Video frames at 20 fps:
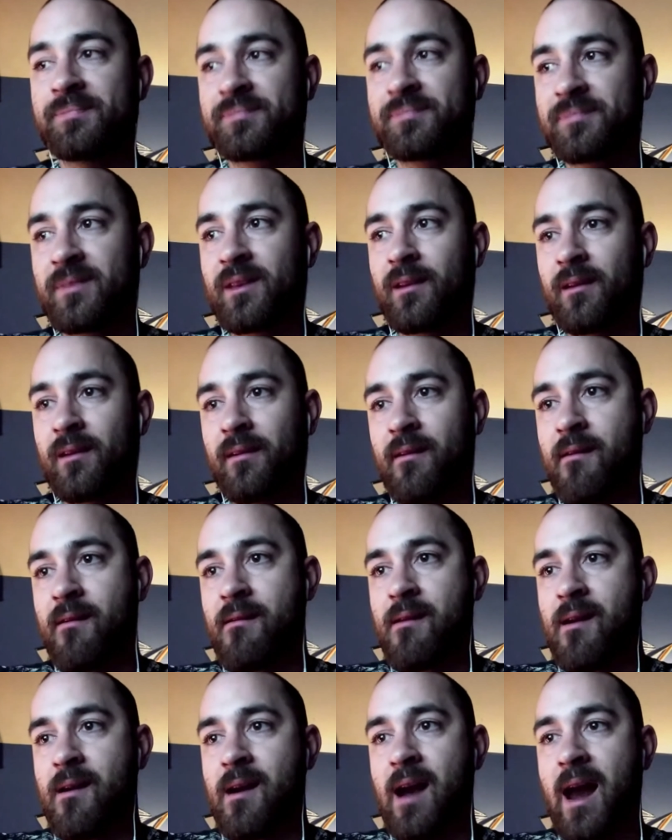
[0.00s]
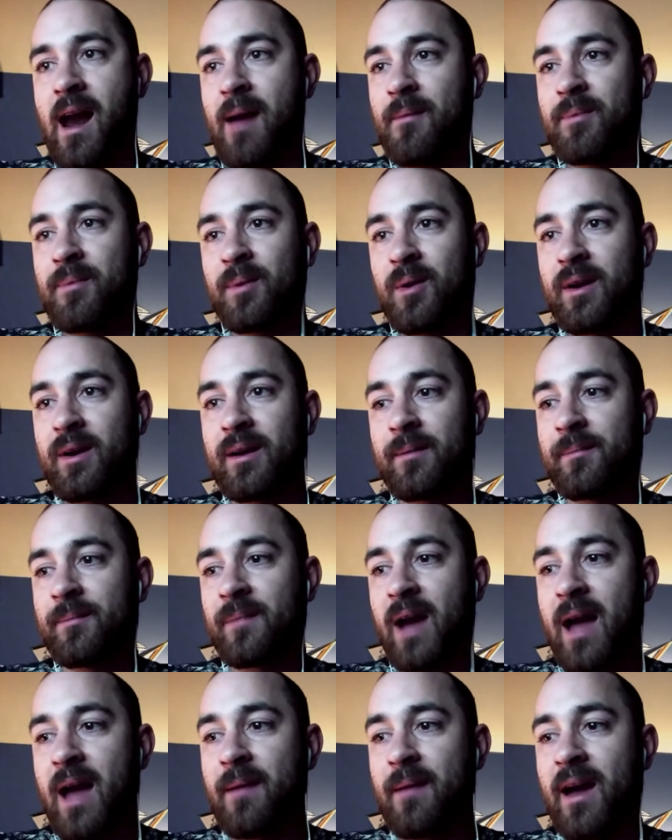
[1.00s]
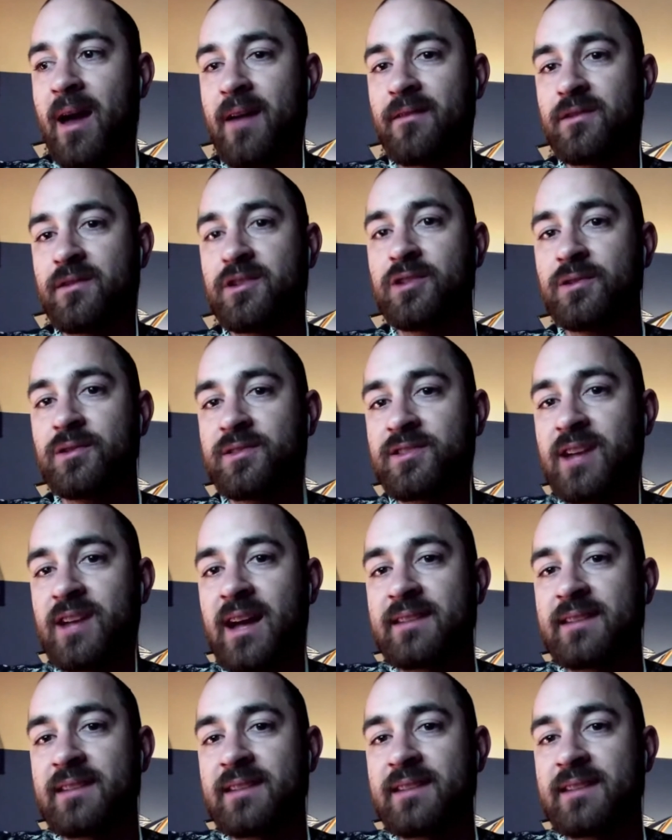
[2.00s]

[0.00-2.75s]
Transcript: But I bought them...